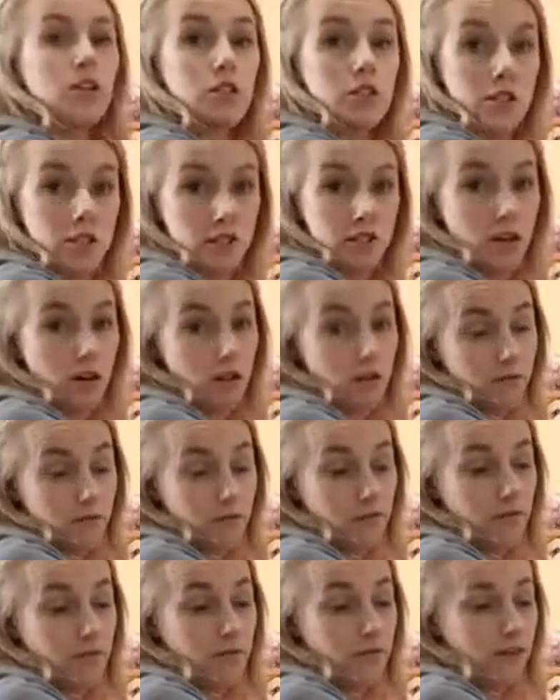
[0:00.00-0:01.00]
to
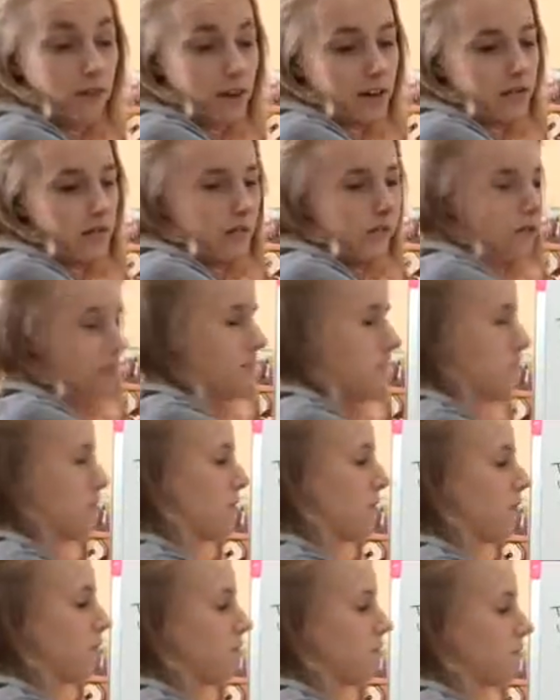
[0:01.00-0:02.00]
solve for the final
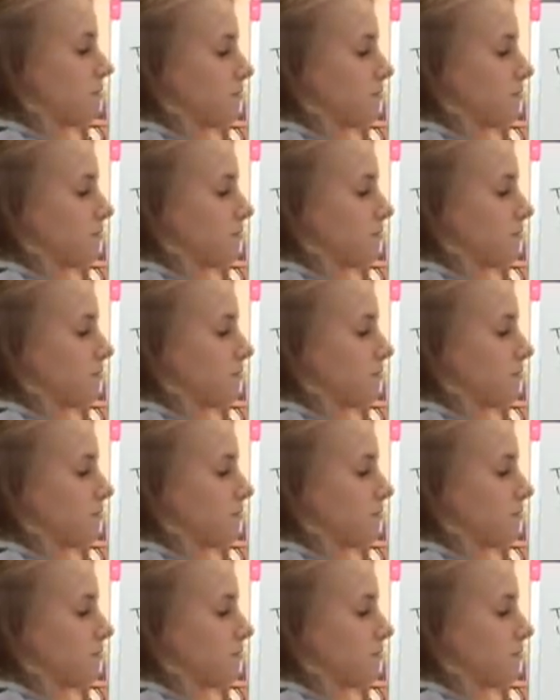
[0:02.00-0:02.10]
variable.